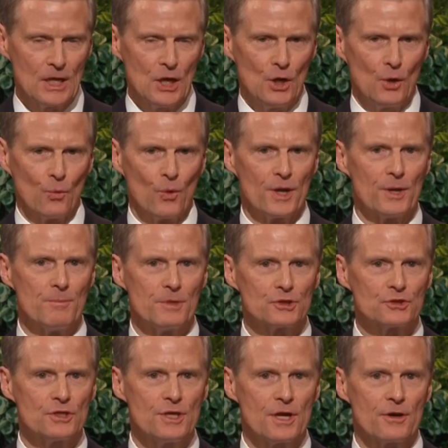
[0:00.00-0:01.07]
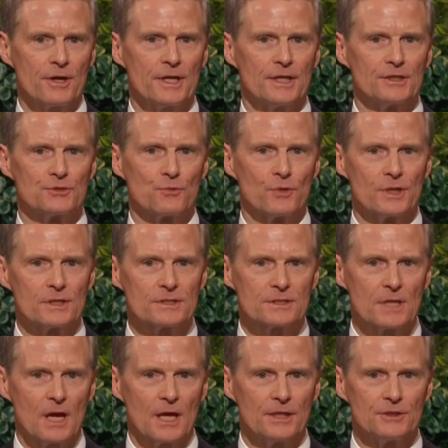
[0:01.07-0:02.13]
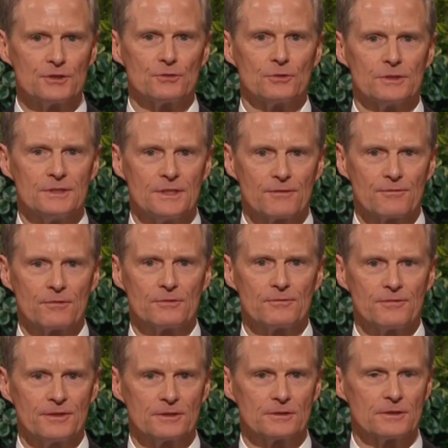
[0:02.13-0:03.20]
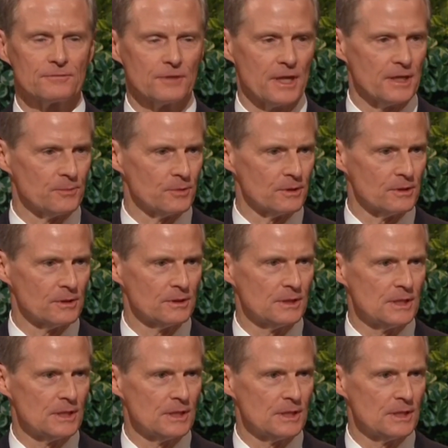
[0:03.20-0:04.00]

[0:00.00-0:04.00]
When a missionary is reassigned to a different field of labor,